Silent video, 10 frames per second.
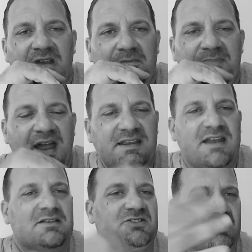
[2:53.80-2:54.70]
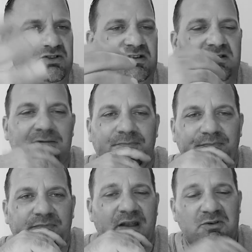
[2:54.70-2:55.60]
pending searches.
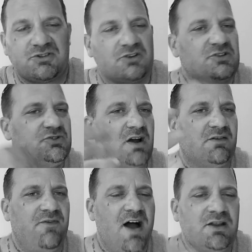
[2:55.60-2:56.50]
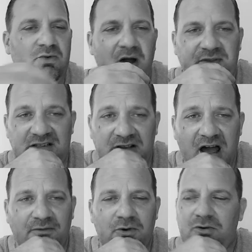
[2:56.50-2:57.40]
They were searching, trying to find who had the
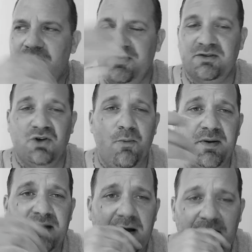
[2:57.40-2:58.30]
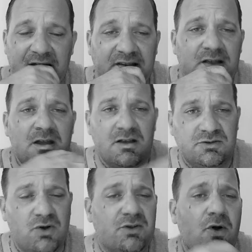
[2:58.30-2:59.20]
esclavo, who had the dope in there, and
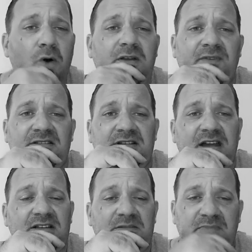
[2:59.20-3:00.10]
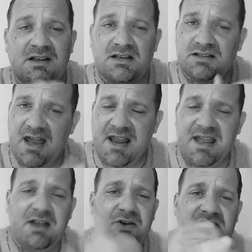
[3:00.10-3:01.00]
doing their own investigation because they had an
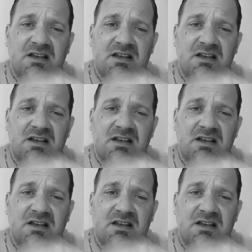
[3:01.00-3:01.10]
increase